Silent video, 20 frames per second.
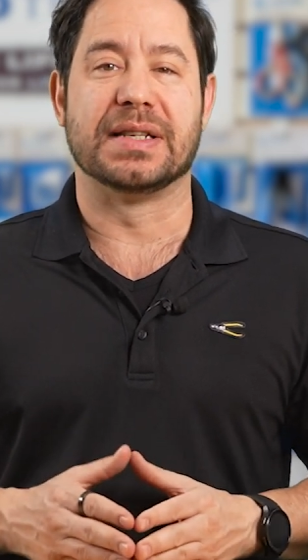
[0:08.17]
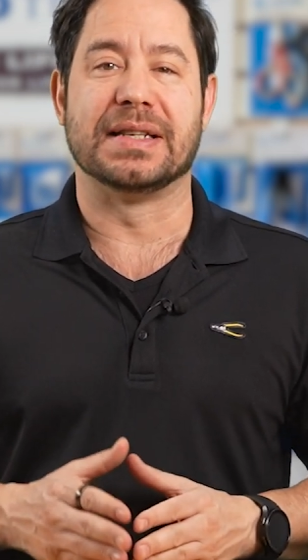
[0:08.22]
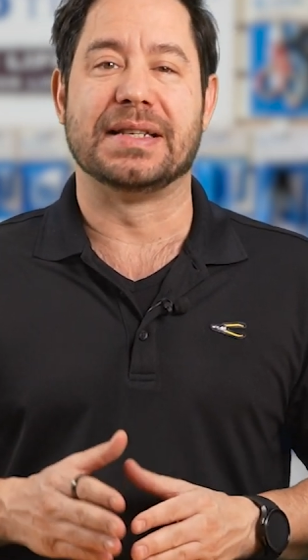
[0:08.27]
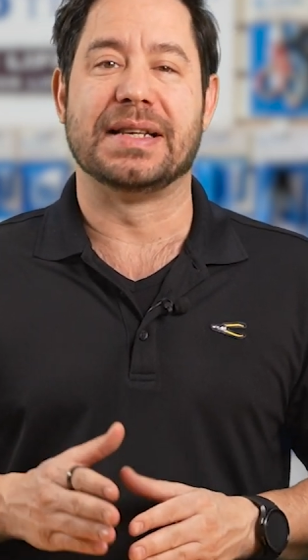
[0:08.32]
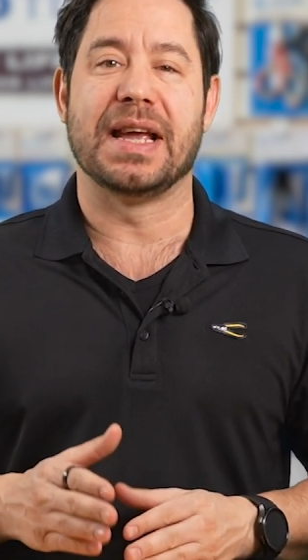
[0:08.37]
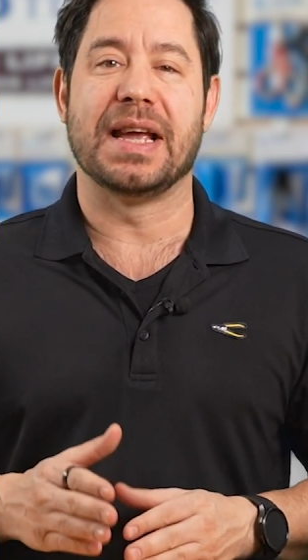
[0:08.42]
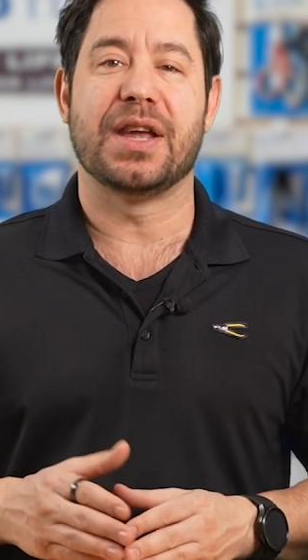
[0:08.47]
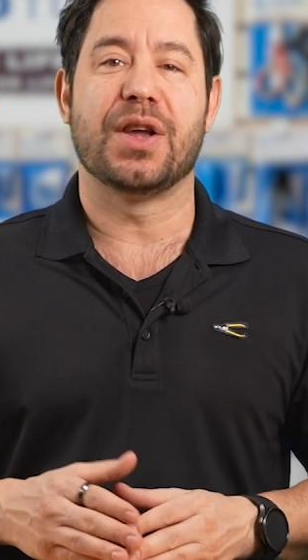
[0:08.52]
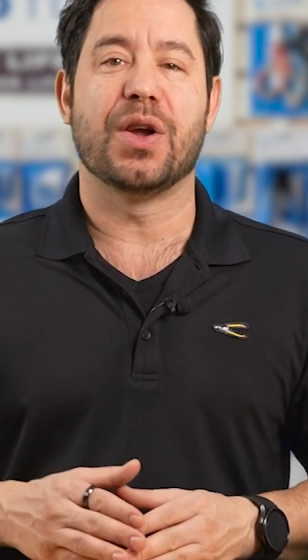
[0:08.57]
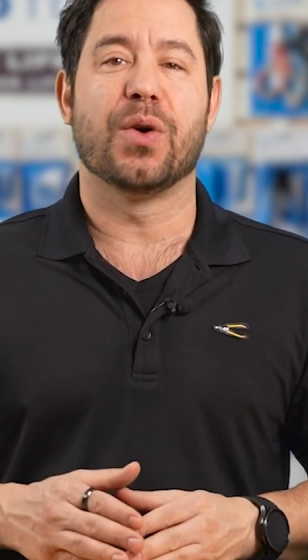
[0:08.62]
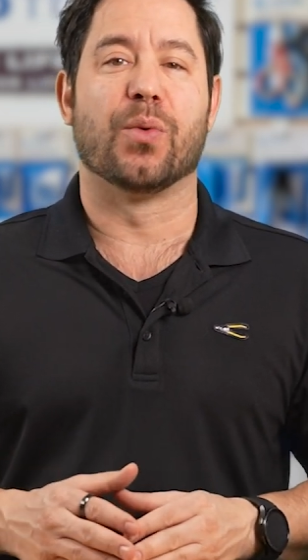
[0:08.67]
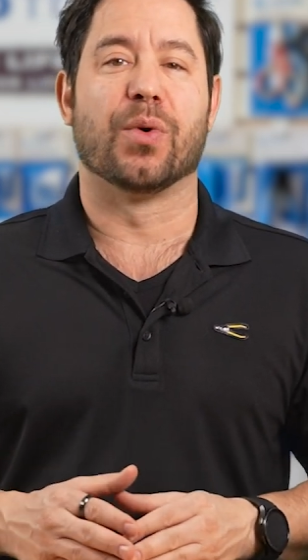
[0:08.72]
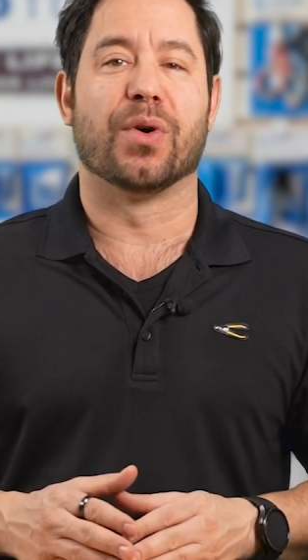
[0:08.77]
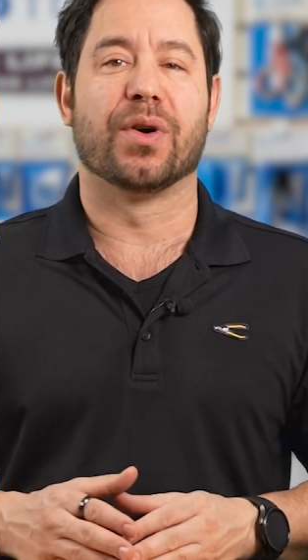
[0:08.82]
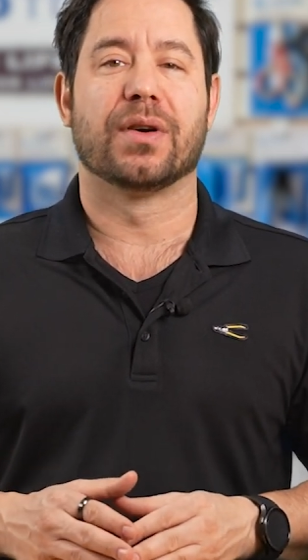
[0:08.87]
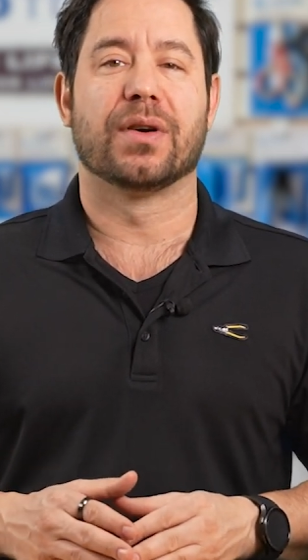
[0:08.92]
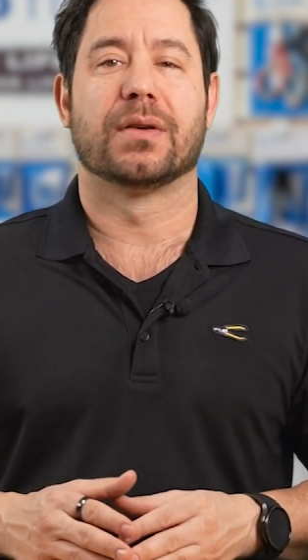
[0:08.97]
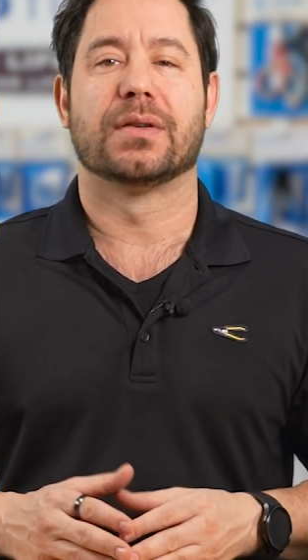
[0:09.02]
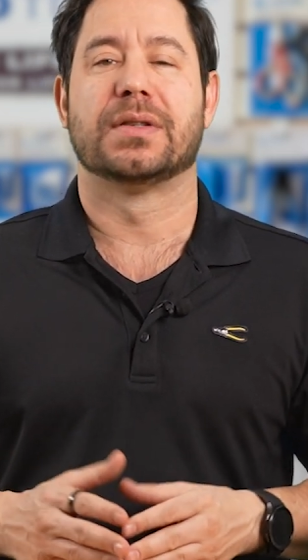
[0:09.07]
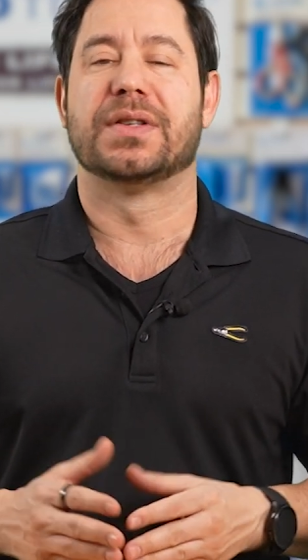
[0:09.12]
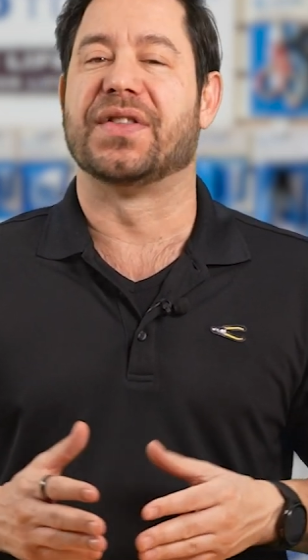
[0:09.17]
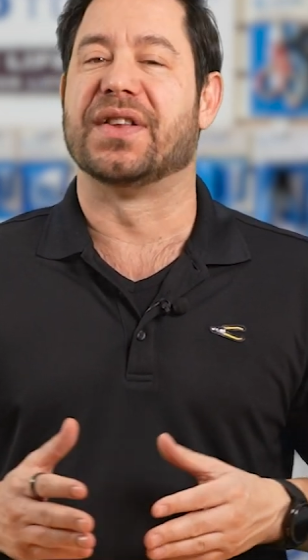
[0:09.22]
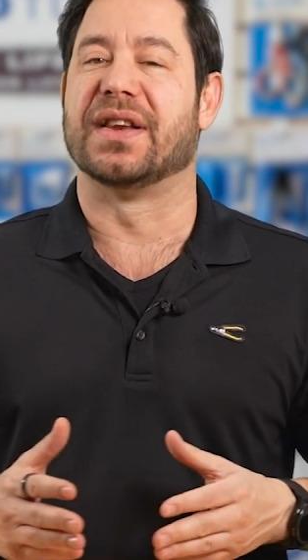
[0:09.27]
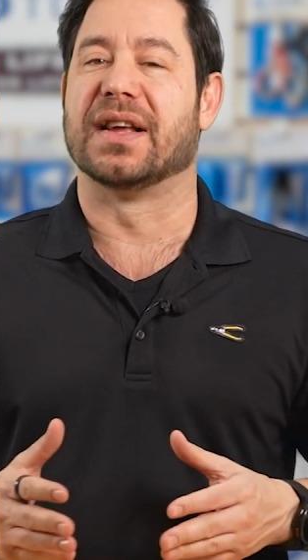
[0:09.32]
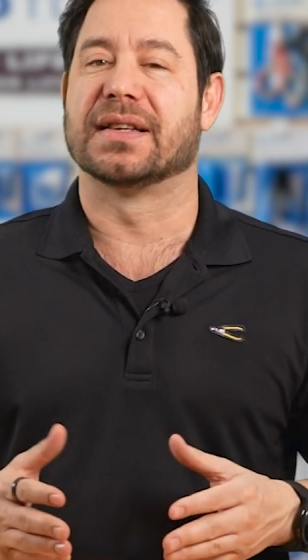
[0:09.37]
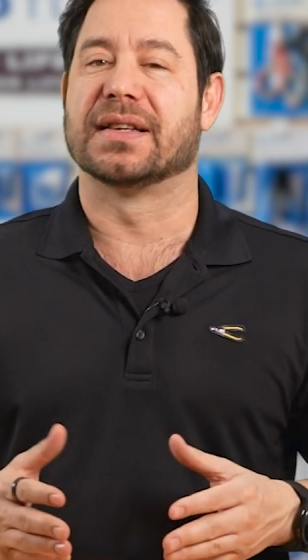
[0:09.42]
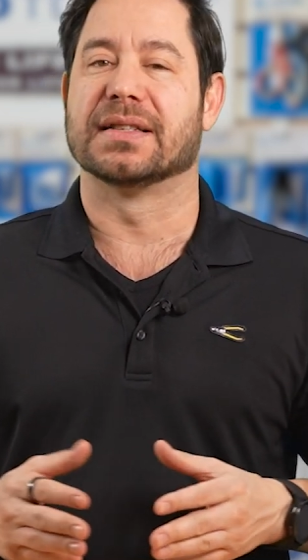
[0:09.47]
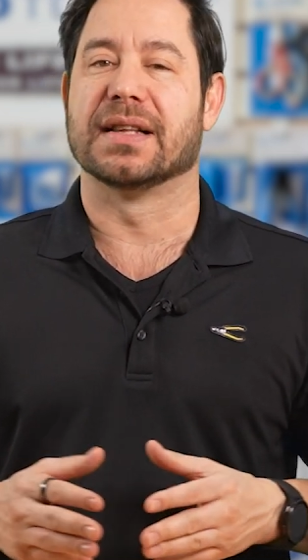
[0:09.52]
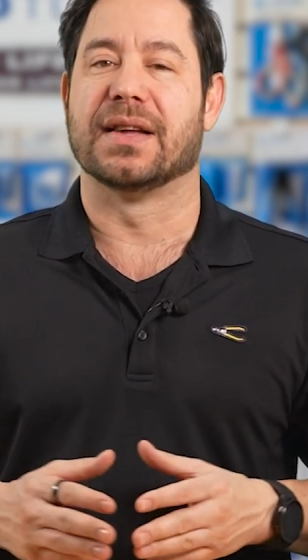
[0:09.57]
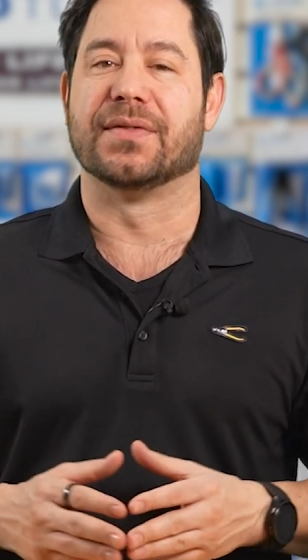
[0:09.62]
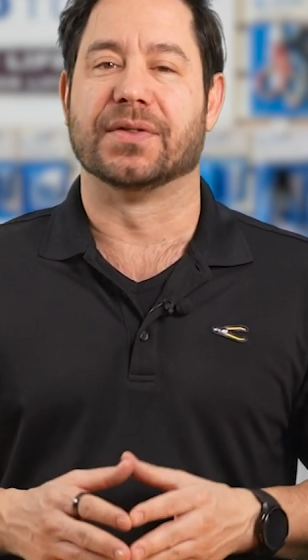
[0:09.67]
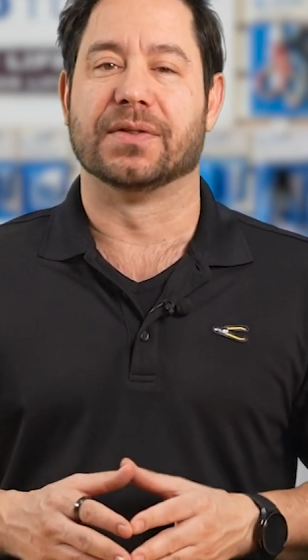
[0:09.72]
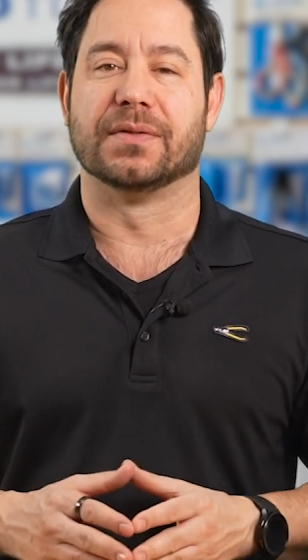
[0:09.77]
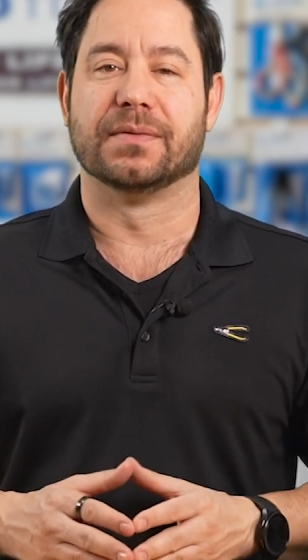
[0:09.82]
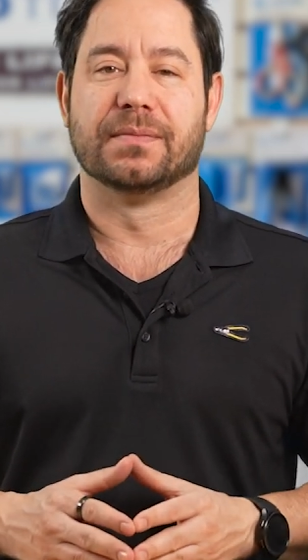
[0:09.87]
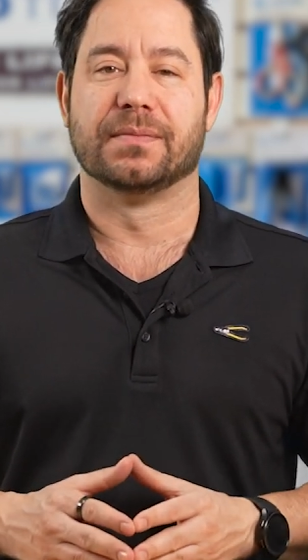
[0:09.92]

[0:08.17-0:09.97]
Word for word: to take your work to the next level.